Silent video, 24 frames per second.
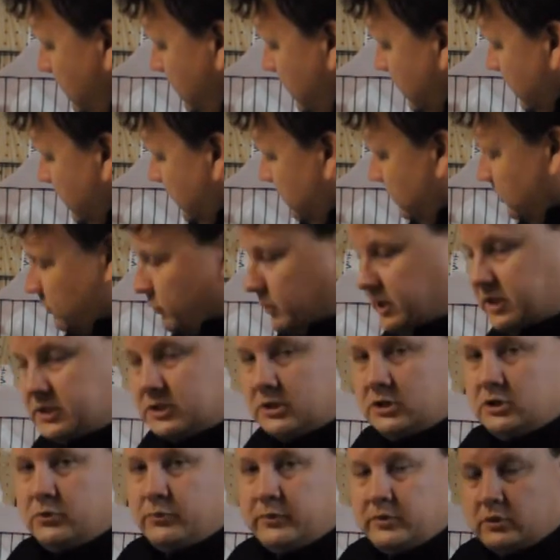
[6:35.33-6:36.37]
And the reason
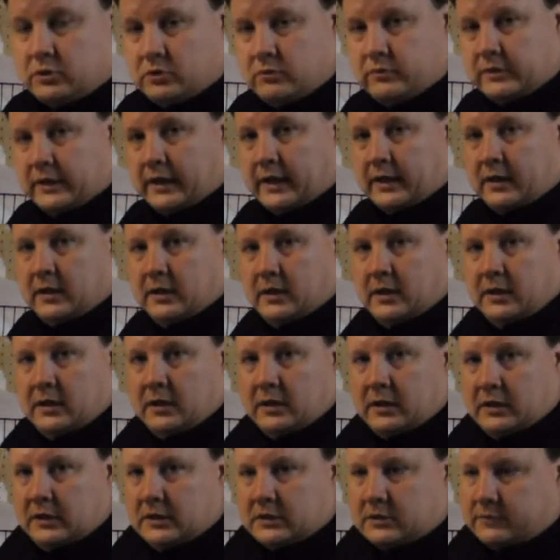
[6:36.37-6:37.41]
you would do that
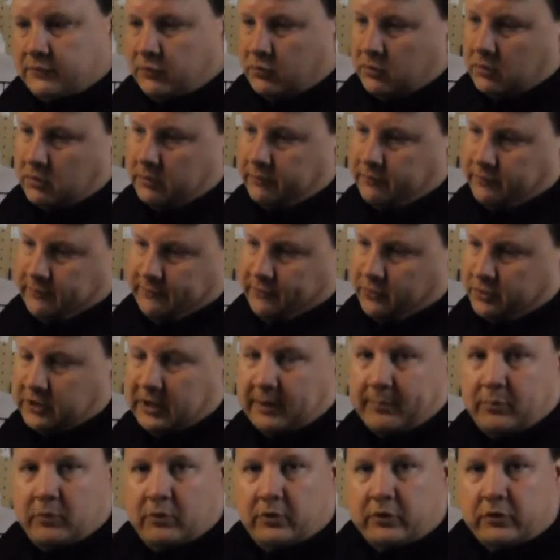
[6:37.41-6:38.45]
is for, for
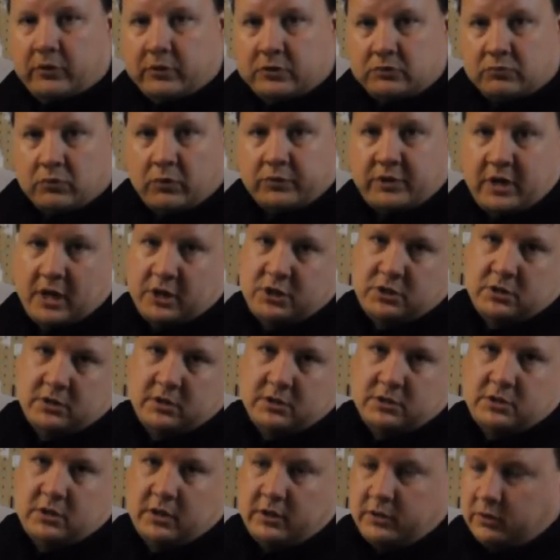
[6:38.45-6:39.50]
example, this rotation of
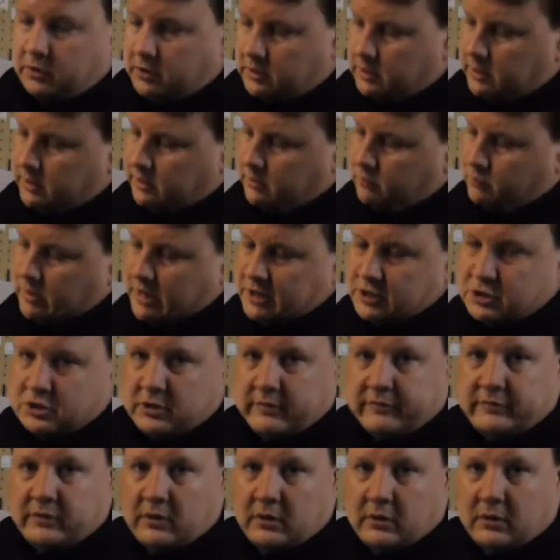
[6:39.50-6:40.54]
the sun. You're going to get red
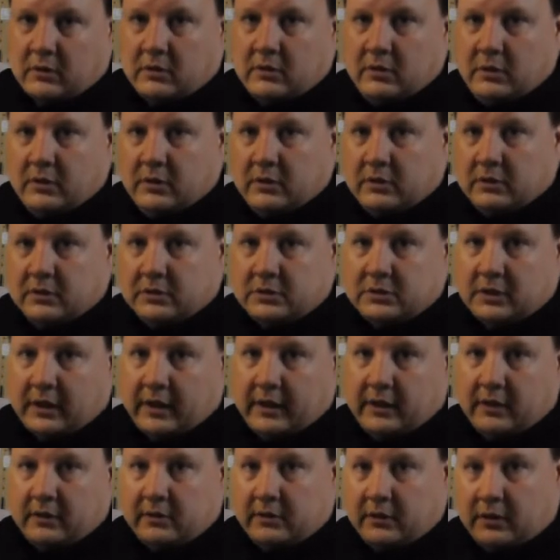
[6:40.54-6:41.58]
shift on the
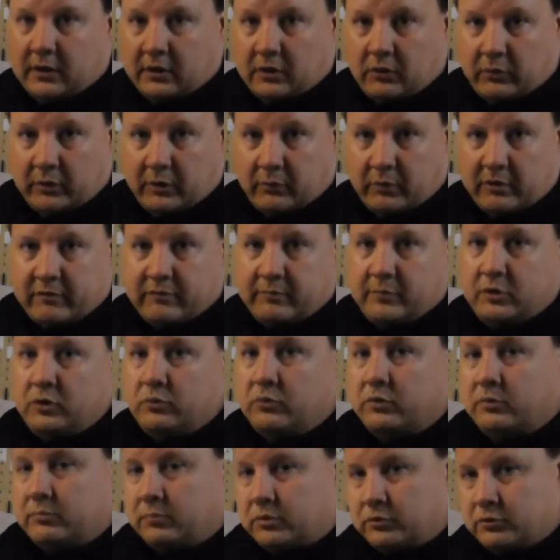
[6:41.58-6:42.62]
side uh, going away from
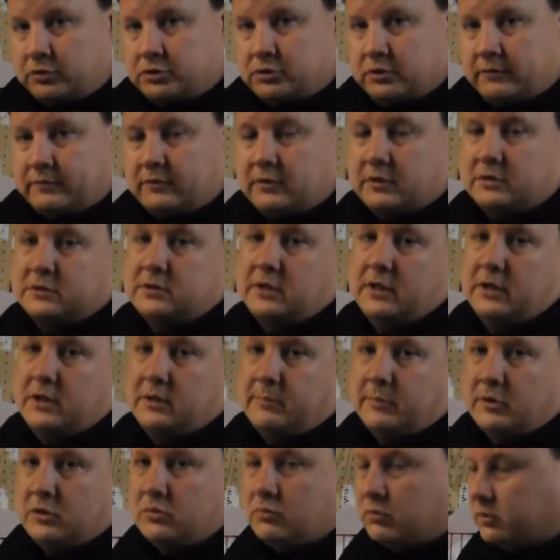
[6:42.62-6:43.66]
you and blue shift on the side
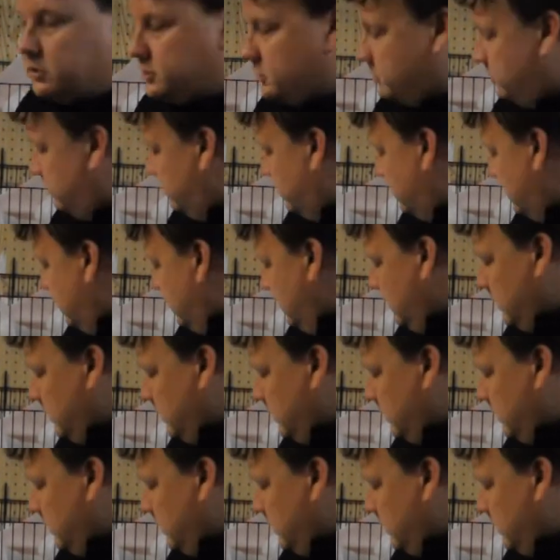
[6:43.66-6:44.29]
coming towards you.